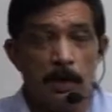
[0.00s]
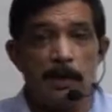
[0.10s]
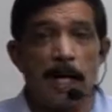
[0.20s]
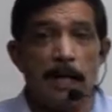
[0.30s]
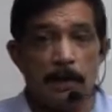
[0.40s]

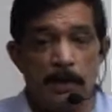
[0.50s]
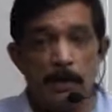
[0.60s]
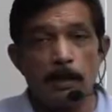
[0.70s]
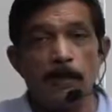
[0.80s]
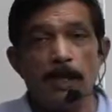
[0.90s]
tile that
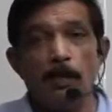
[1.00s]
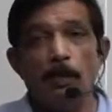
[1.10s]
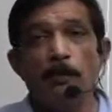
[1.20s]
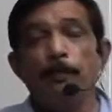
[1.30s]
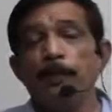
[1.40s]
is the
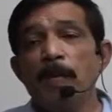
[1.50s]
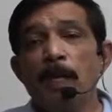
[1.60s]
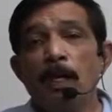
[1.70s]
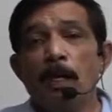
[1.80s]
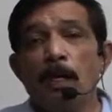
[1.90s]
bedroom.
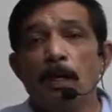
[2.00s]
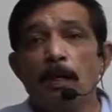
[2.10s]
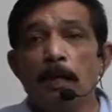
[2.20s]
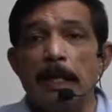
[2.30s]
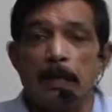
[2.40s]

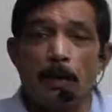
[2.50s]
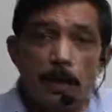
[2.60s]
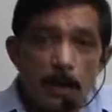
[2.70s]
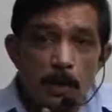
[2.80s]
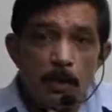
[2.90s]
That
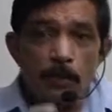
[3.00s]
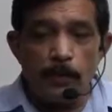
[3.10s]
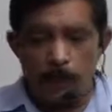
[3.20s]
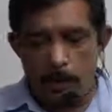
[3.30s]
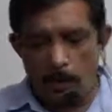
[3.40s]
creature looked
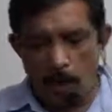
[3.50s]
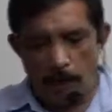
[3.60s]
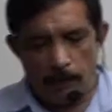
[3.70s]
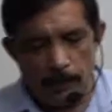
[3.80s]
very small,